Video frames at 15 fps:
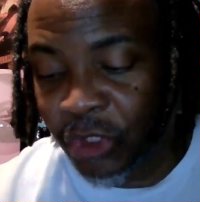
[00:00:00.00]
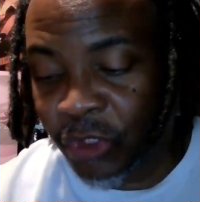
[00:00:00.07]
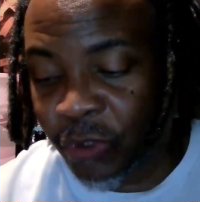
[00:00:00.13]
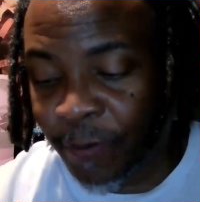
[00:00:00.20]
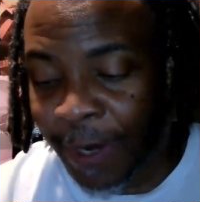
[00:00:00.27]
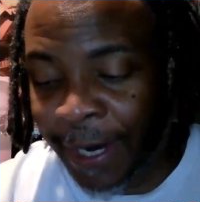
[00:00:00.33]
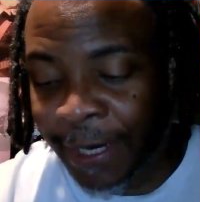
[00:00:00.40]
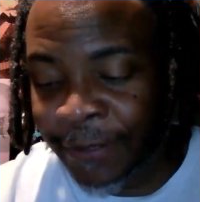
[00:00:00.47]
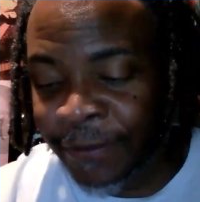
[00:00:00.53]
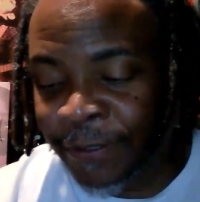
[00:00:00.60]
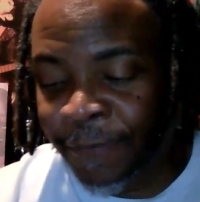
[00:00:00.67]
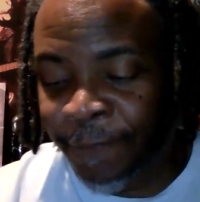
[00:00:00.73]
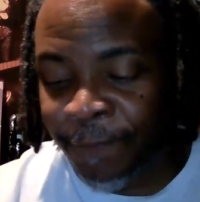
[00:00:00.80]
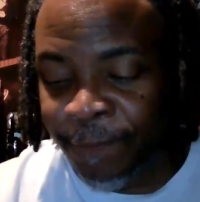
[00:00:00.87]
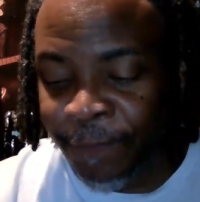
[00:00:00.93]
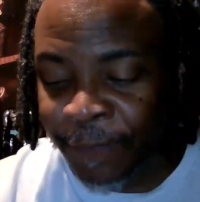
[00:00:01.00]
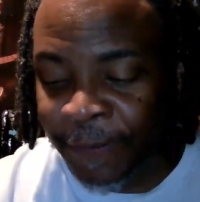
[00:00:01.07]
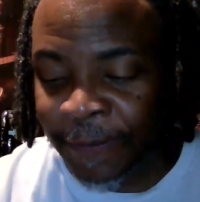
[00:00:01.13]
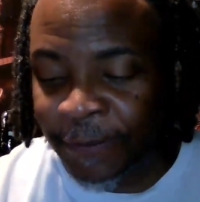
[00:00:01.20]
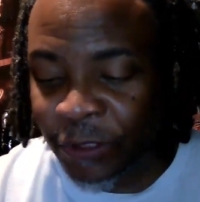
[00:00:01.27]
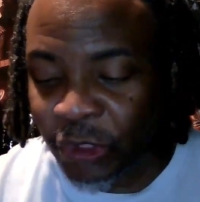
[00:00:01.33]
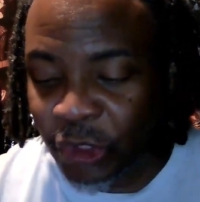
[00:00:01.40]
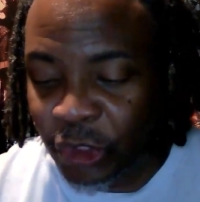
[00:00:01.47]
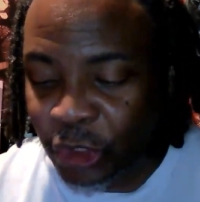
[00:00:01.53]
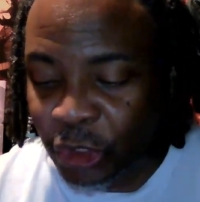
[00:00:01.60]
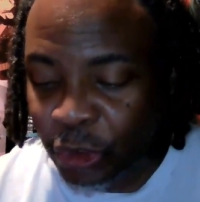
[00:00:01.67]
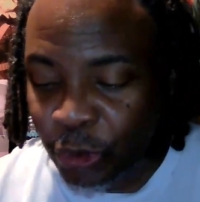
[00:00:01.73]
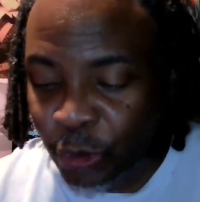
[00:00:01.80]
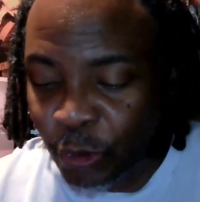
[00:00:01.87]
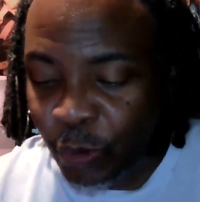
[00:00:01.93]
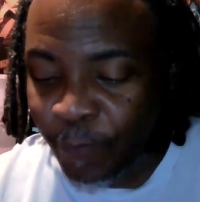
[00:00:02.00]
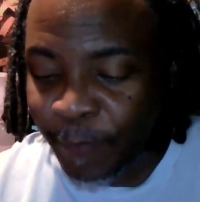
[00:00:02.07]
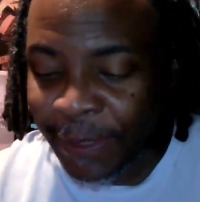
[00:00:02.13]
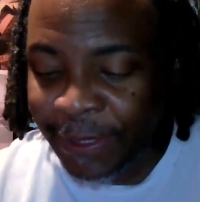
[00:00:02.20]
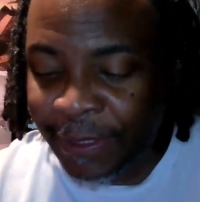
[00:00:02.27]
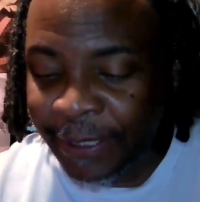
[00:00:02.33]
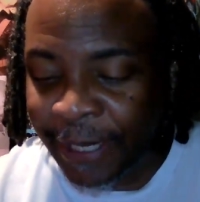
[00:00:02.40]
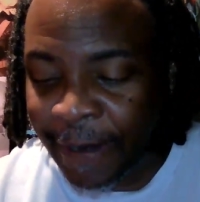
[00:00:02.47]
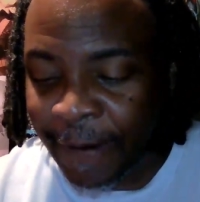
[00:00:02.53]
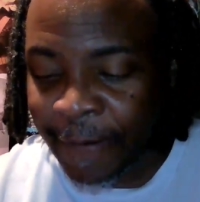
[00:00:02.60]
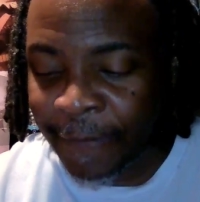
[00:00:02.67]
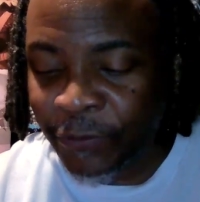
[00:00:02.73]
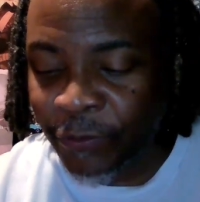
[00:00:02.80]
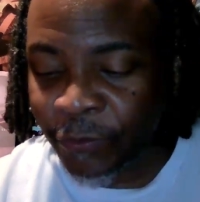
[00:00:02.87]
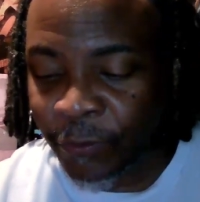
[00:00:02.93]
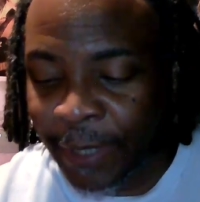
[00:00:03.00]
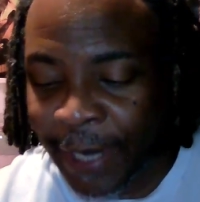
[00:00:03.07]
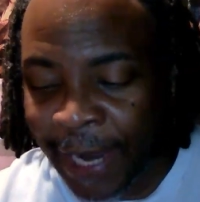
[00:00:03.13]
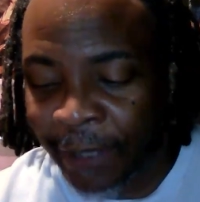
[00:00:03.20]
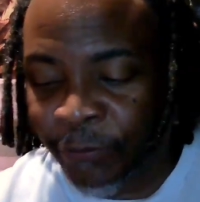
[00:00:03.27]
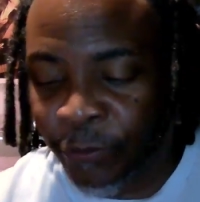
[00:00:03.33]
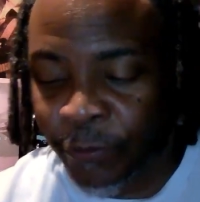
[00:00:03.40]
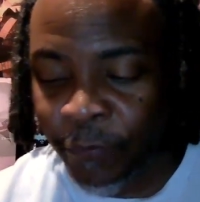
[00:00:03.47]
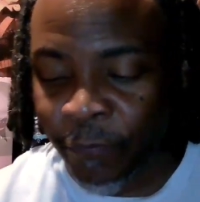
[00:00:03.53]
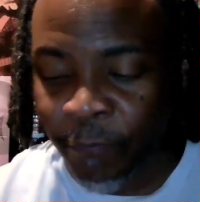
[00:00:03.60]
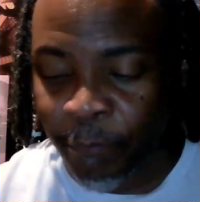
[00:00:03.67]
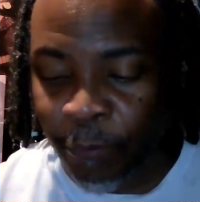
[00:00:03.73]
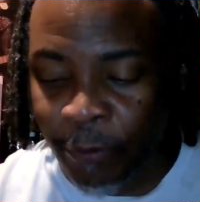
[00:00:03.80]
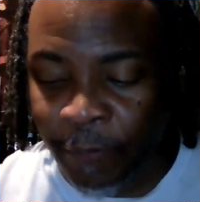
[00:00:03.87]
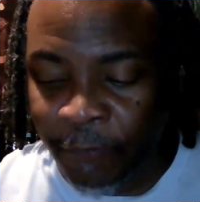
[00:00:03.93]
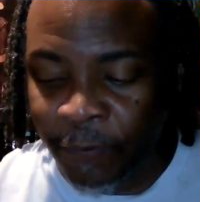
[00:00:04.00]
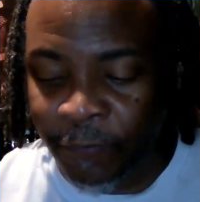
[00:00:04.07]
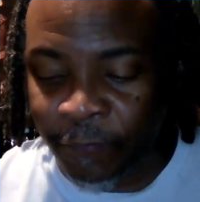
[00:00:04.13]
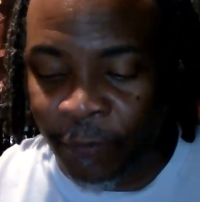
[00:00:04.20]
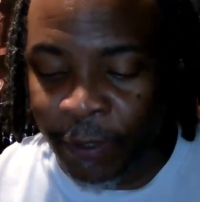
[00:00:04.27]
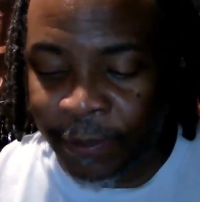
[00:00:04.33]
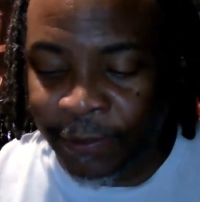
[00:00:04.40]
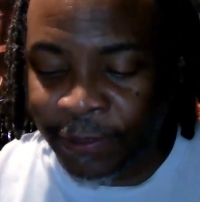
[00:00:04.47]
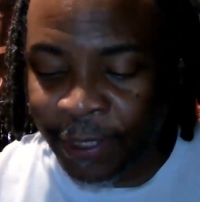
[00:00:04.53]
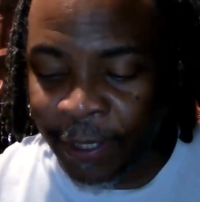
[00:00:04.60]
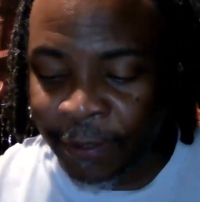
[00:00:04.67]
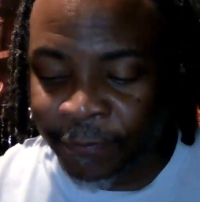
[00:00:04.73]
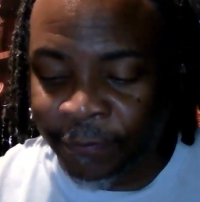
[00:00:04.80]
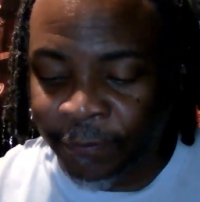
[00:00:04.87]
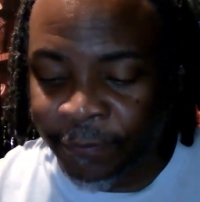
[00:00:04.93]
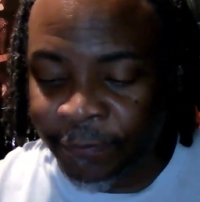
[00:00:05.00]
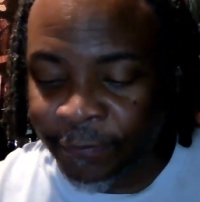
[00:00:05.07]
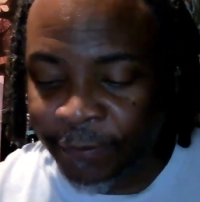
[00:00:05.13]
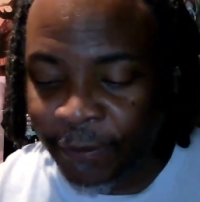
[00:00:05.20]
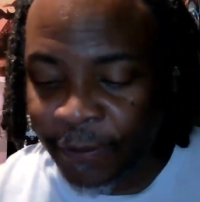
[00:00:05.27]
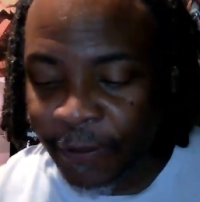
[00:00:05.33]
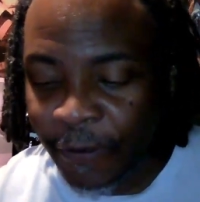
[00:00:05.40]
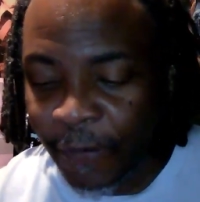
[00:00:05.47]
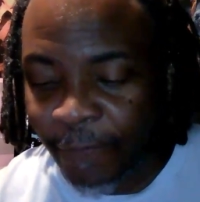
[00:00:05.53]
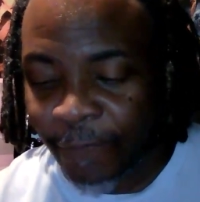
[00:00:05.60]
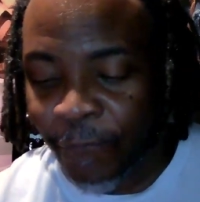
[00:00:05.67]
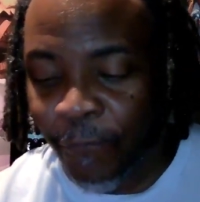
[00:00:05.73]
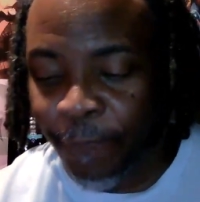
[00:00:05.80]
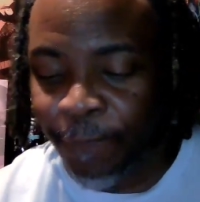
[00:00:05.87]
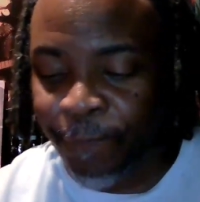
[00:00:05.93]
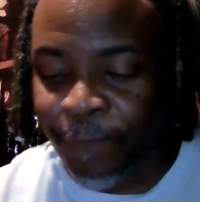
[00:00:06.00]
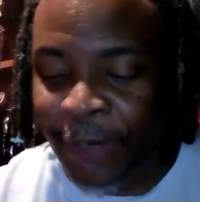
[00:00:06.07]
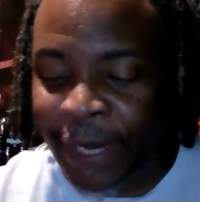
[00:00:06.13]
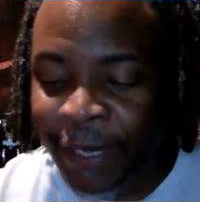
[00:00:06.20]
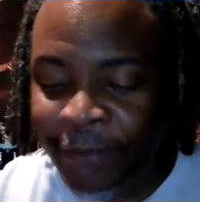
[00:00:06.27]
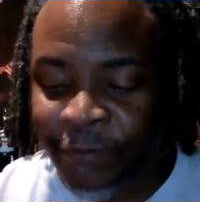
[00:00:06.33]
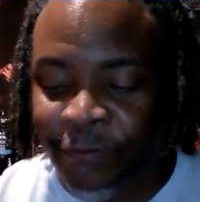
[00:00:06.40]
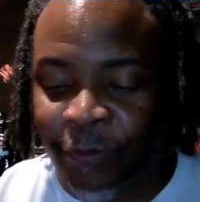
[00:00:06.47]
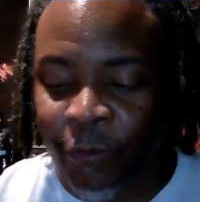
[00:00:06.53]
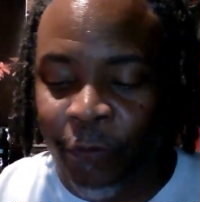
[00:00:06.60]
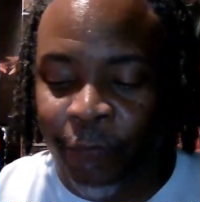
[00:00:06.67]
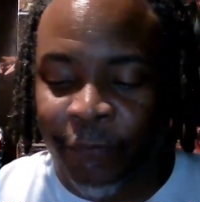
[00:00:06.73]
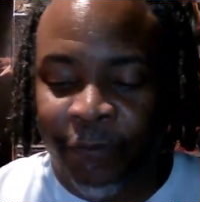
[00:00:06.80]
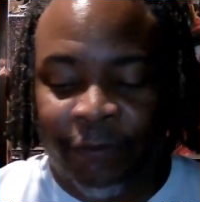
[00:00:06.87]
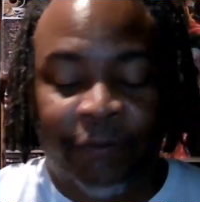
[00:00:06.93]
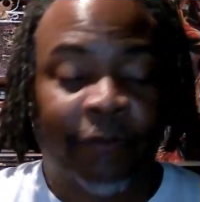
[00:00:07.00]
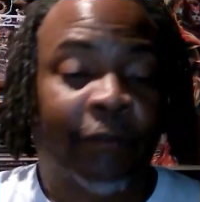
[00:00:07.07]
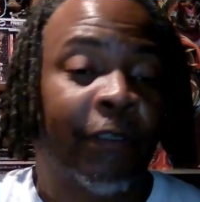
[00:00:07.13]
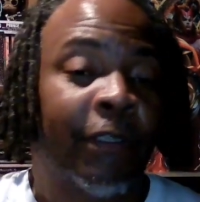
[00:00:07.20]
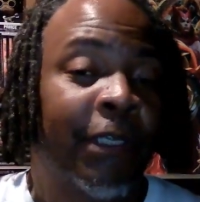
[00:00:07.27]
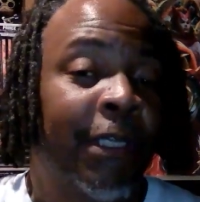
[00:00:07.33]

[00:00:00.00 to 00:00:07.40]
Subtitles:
trying to fit too many characters or actors from previous franchises for fan service